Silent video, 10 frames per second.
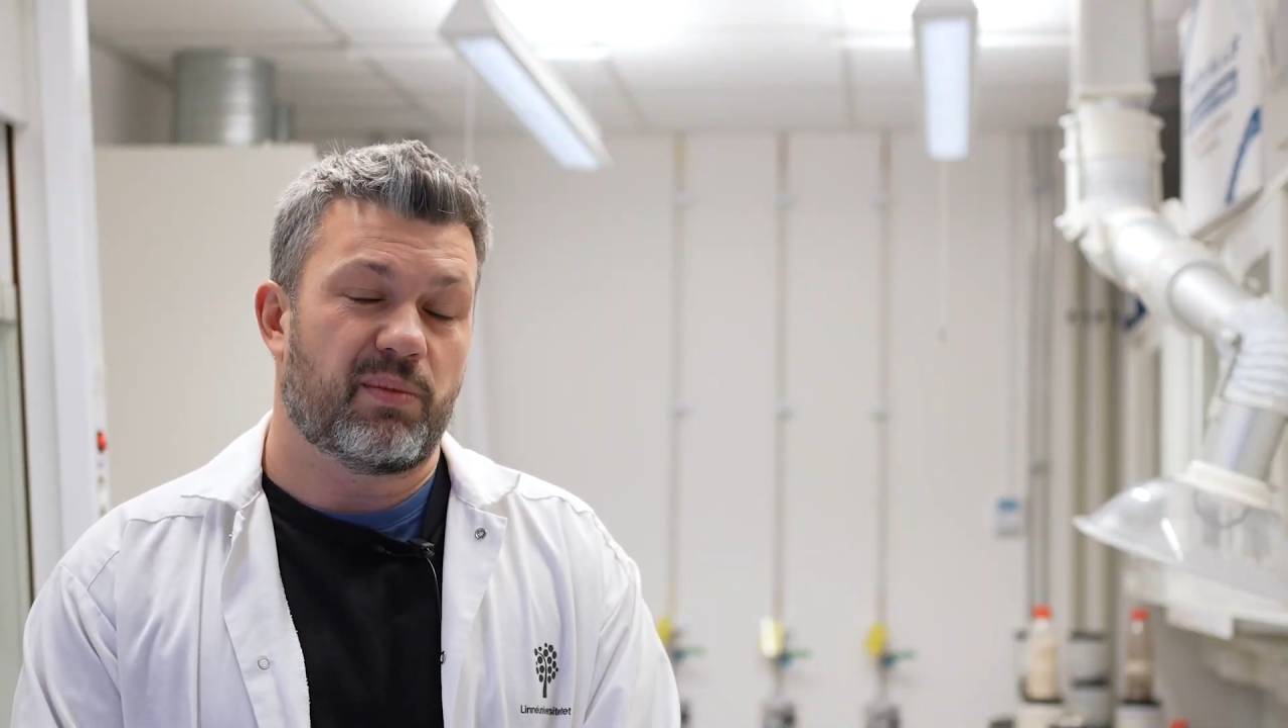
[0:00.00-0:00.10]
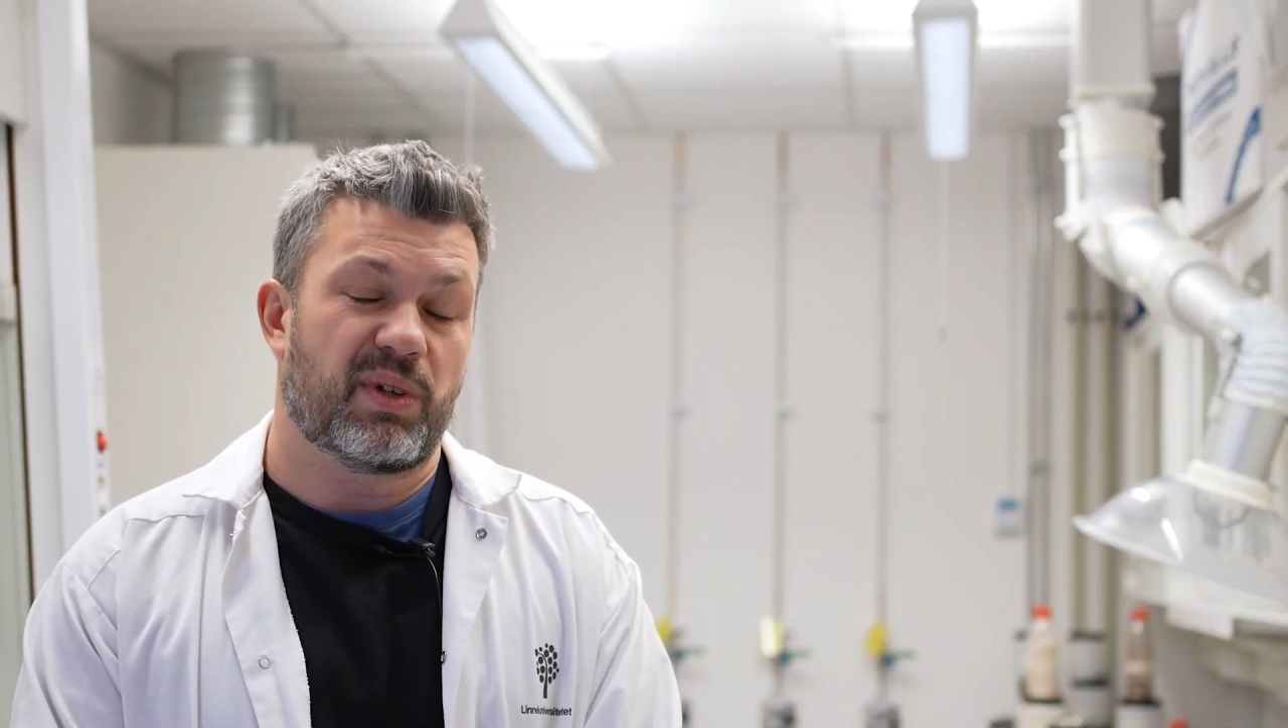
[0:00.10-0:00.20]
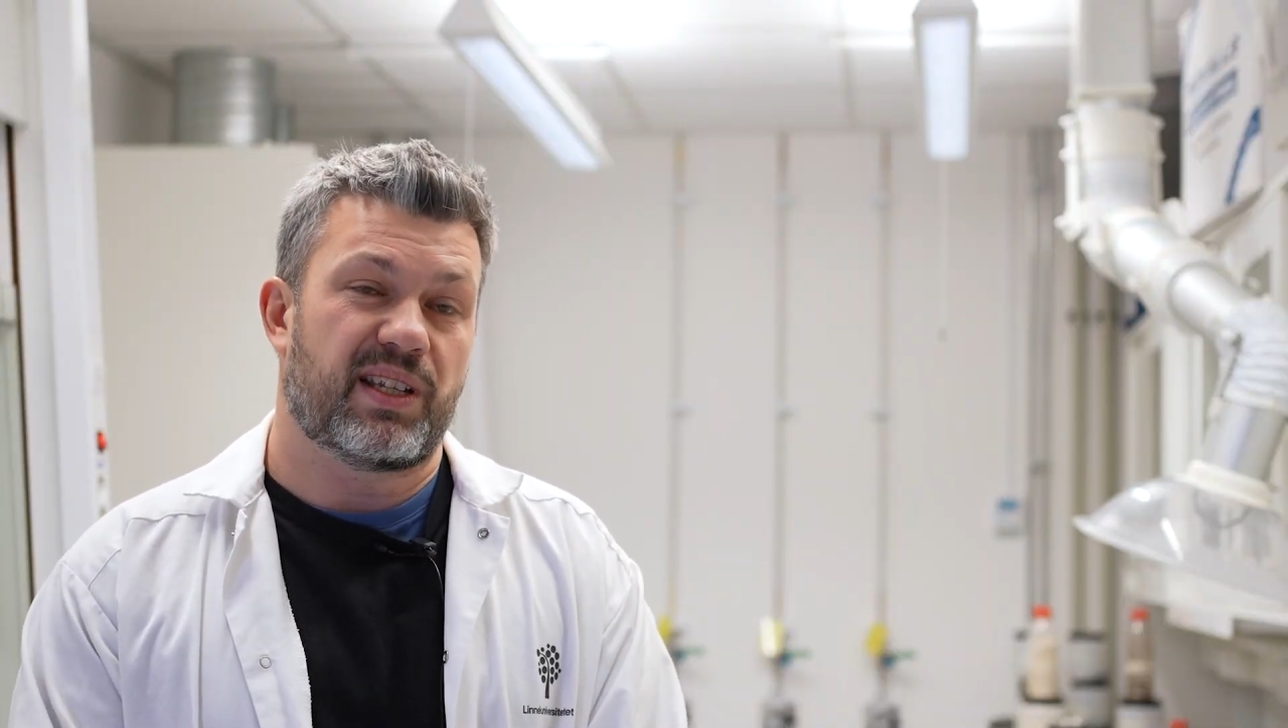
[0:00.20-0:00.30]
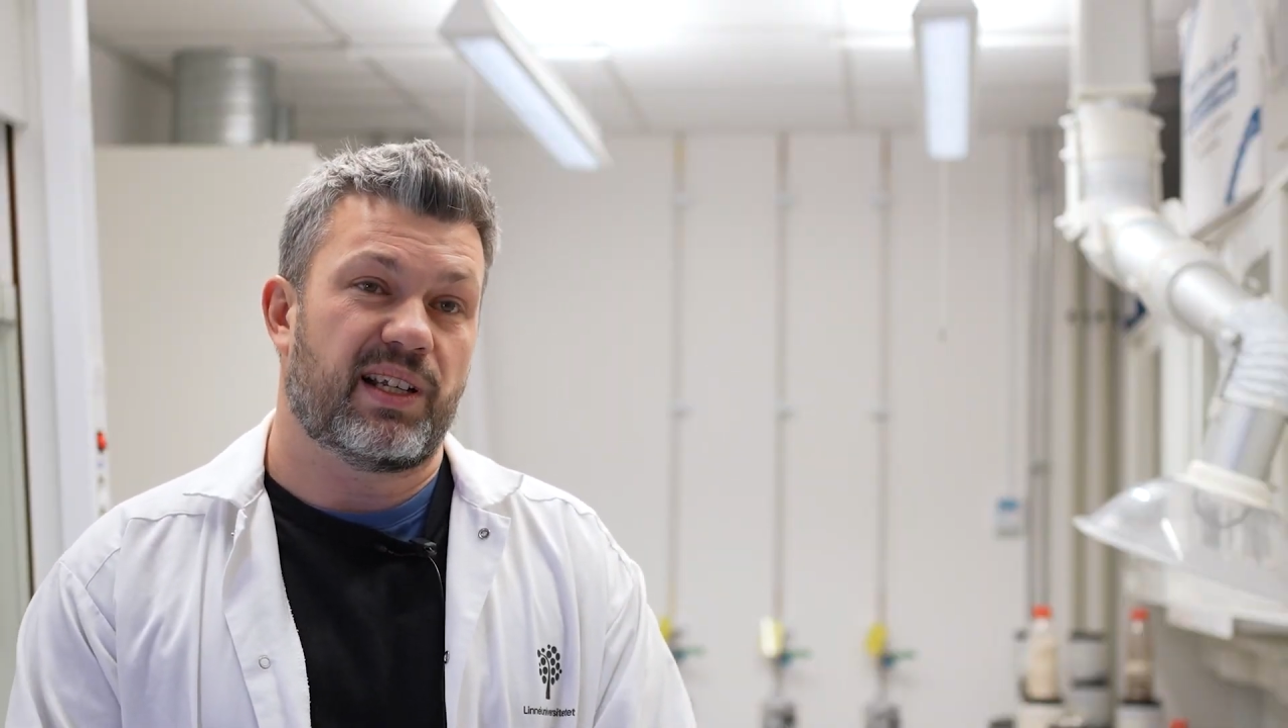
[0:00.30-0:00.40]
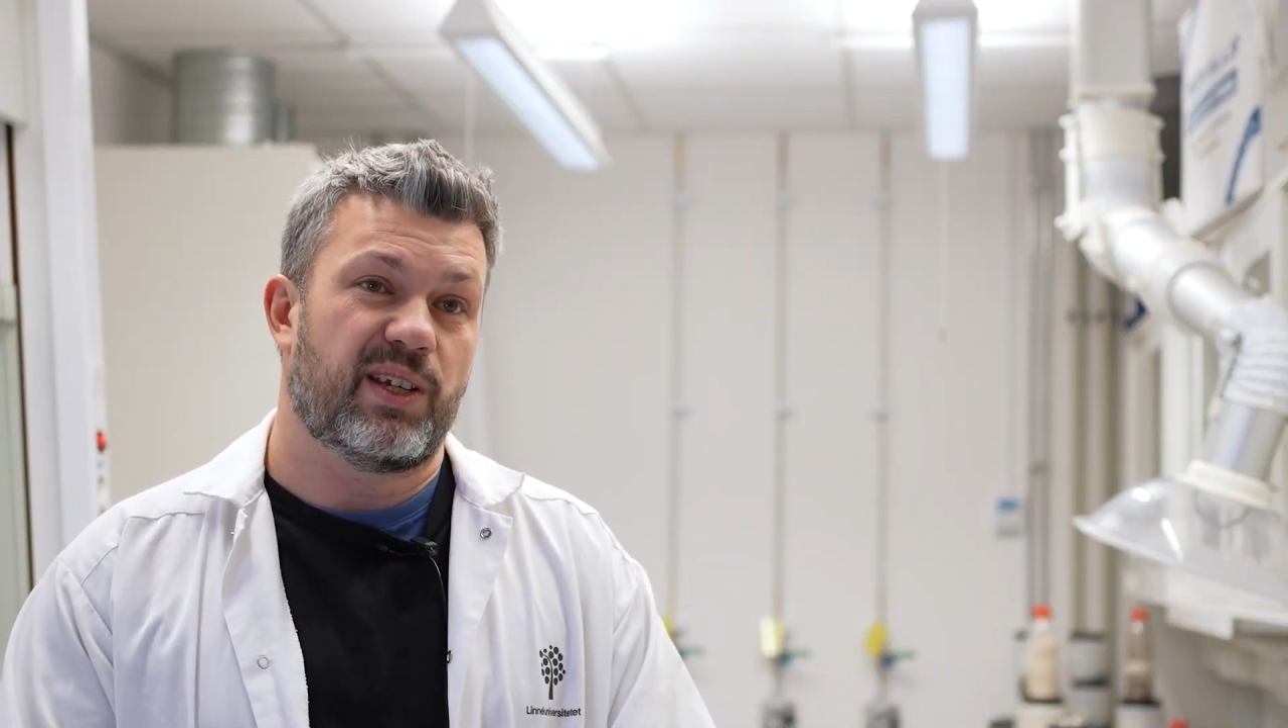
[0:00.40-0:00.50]

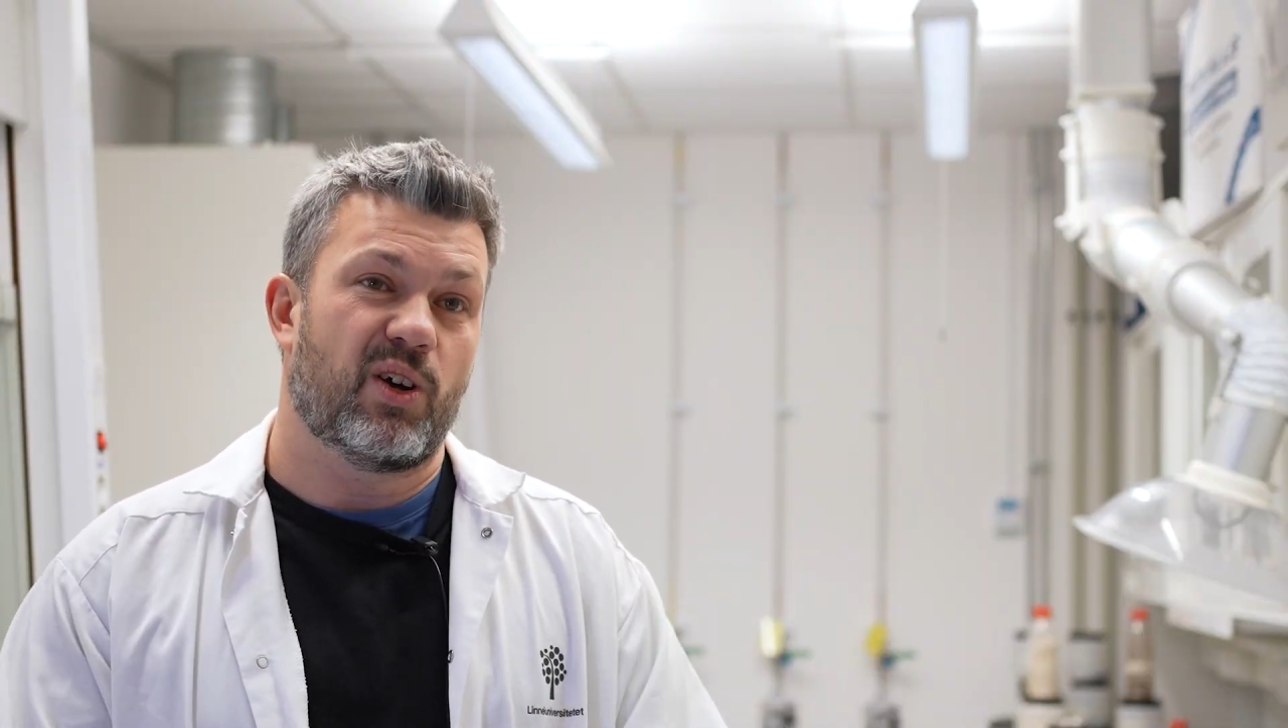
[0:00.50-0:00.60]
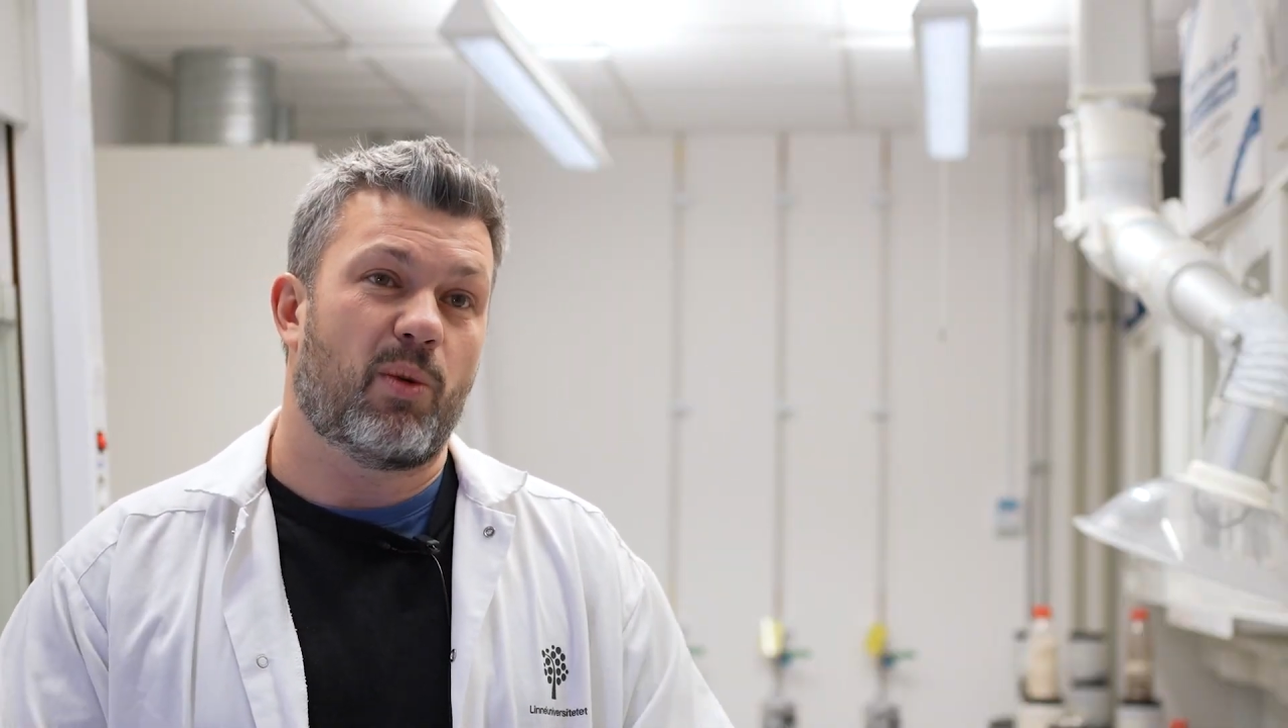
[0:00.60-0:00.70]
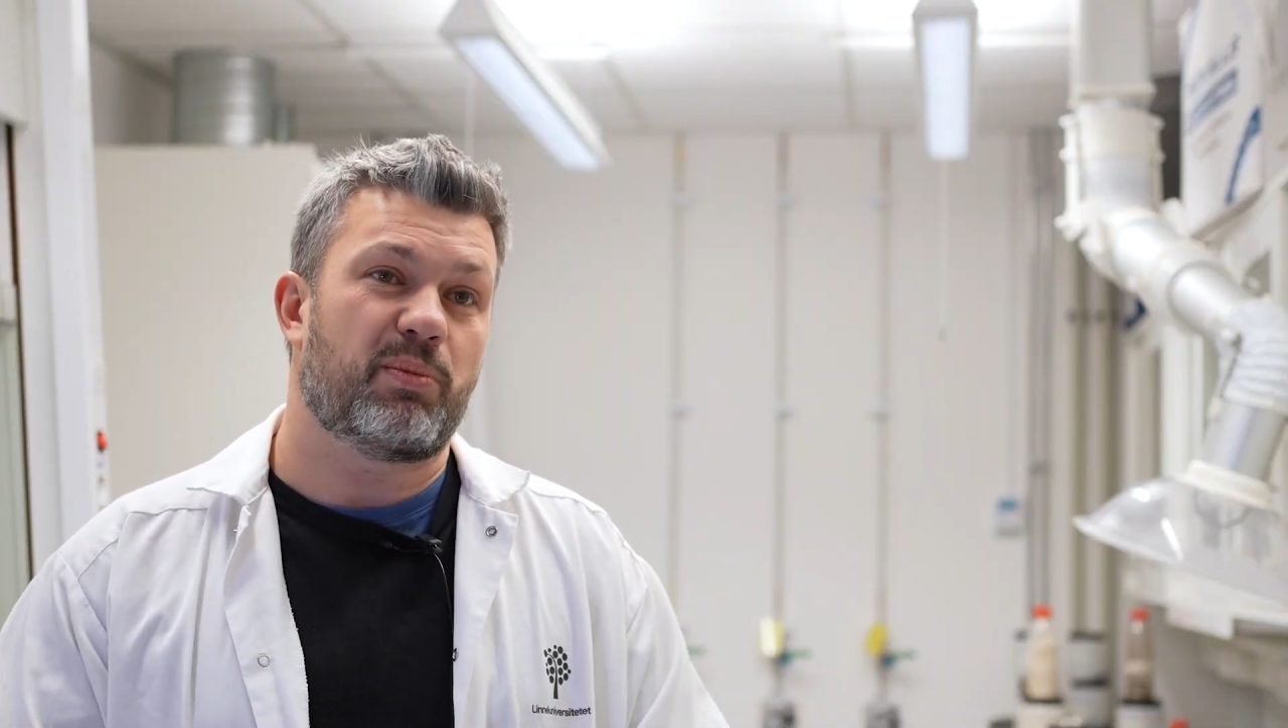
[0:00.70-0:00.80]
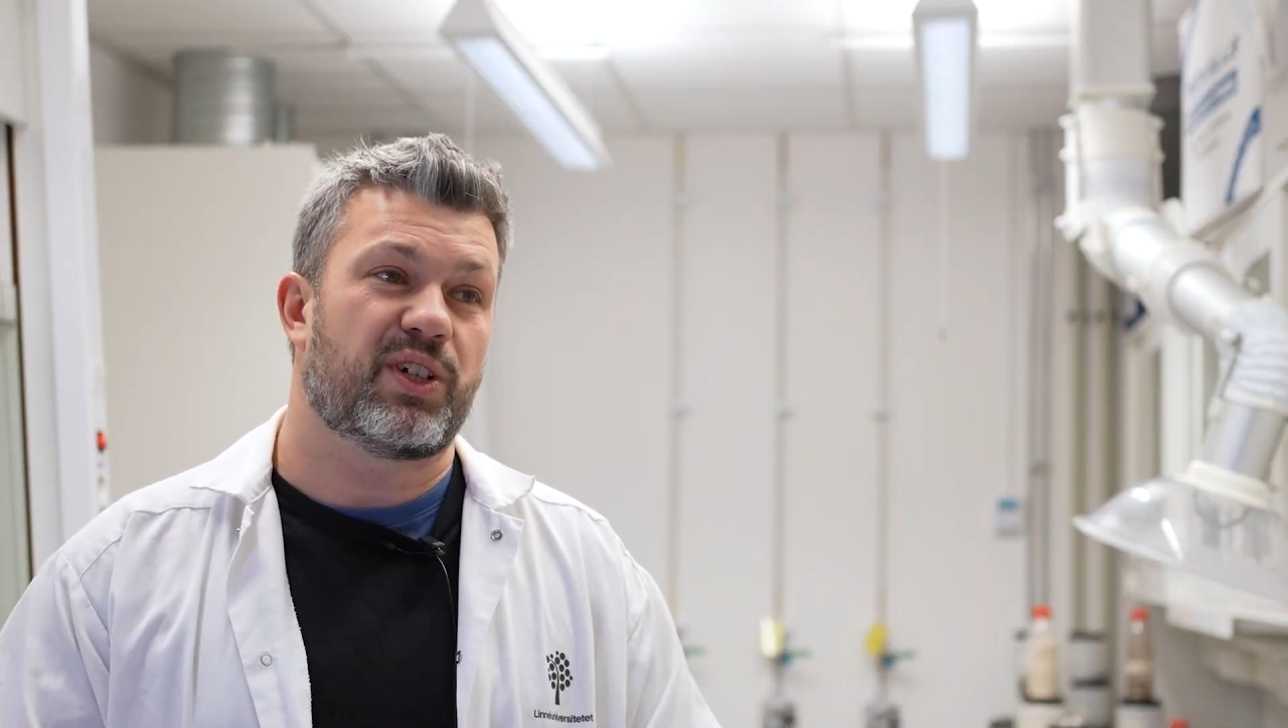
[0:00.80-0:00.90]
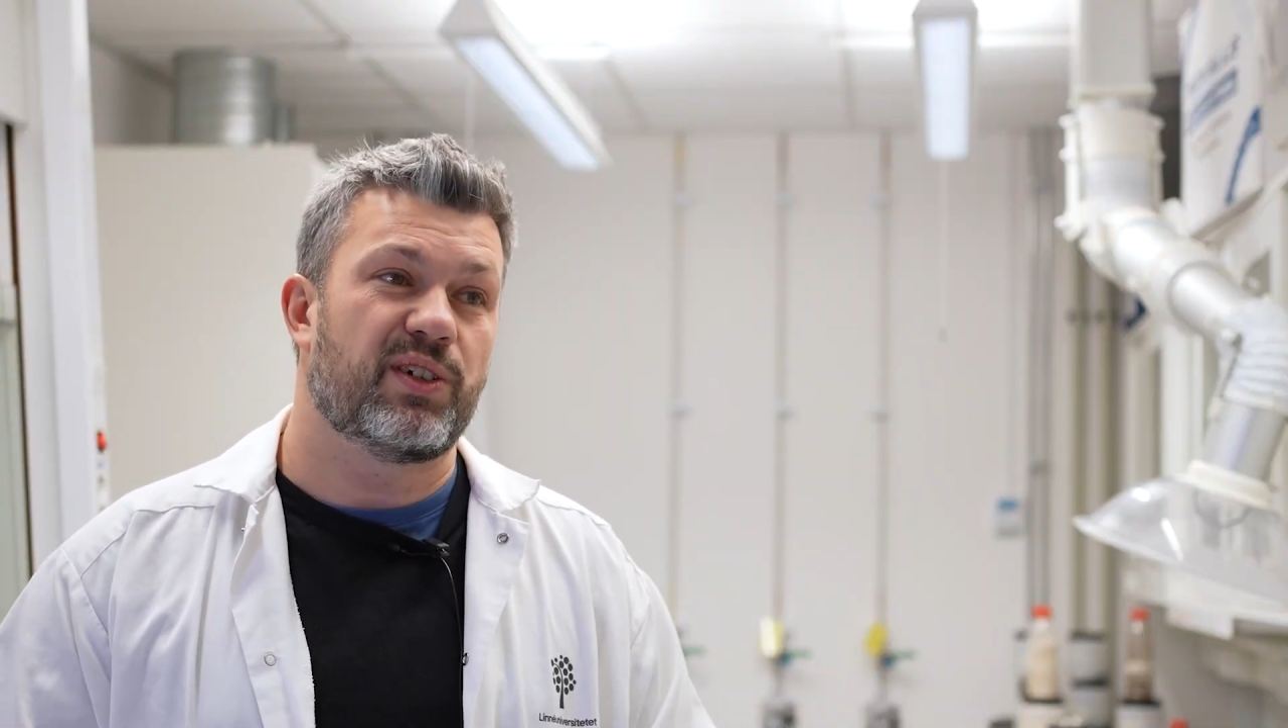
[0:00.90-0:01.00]
basically,
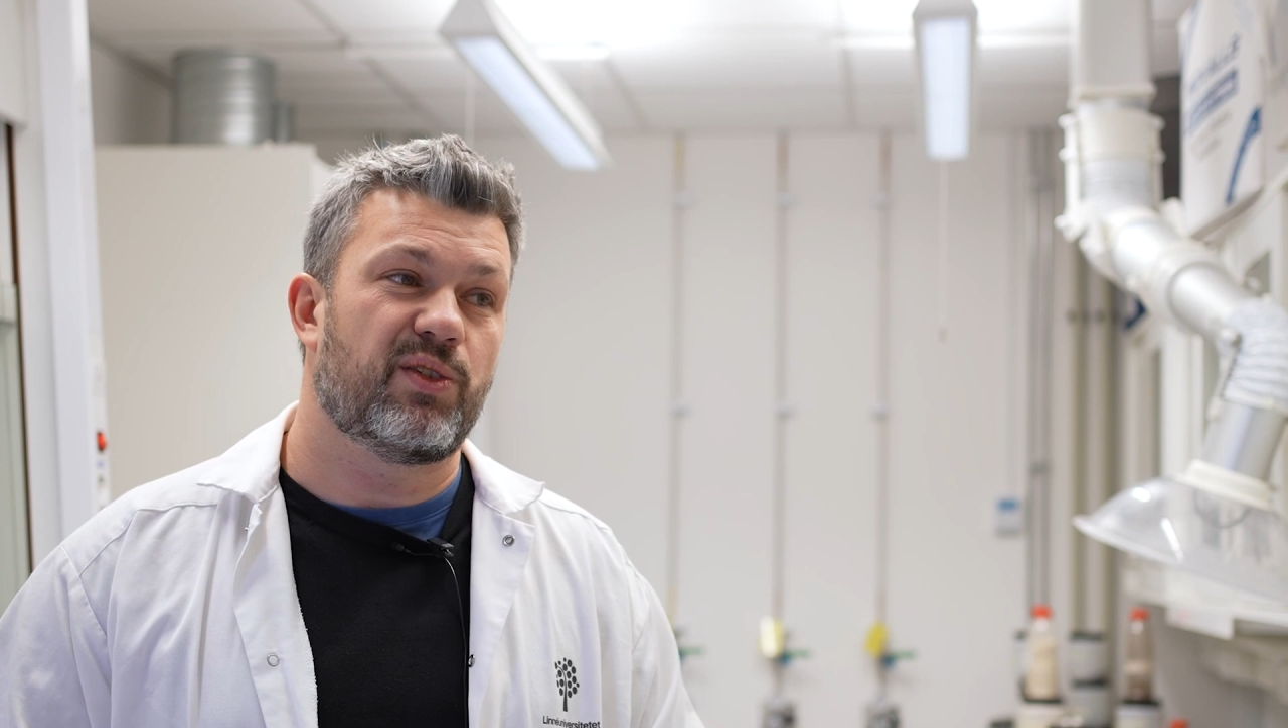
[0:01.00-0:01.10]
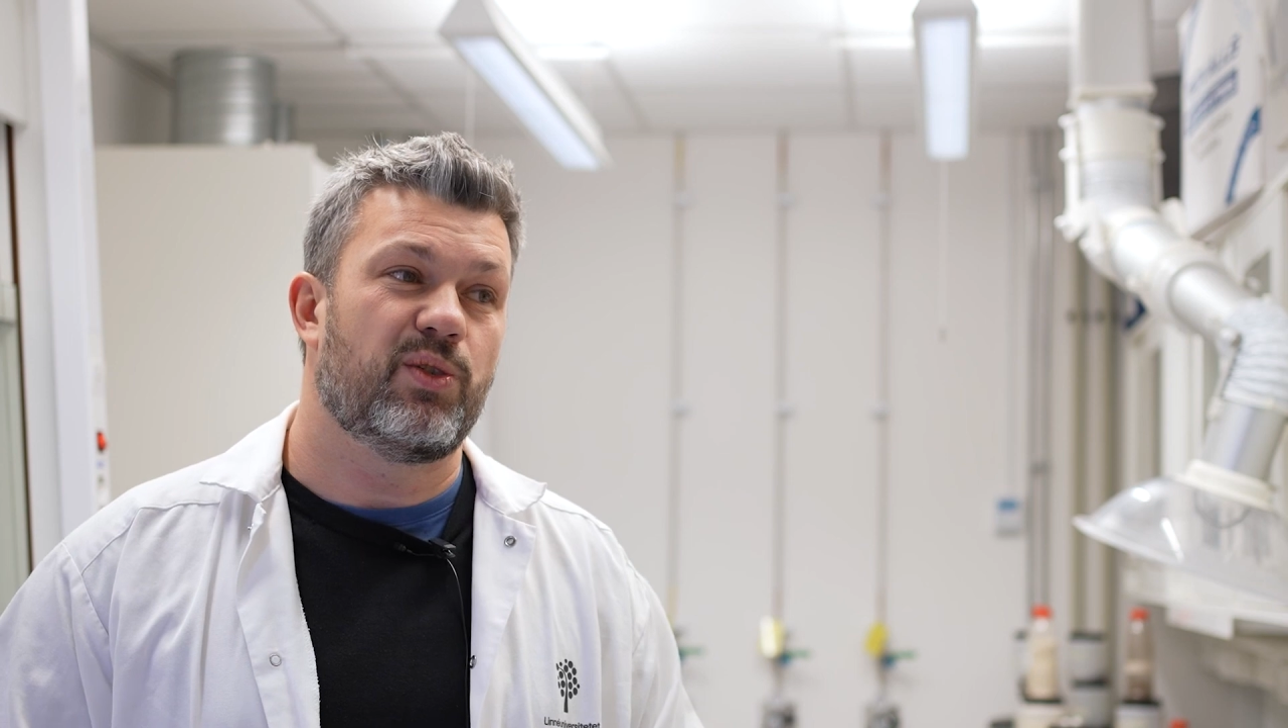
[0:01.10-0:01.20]
option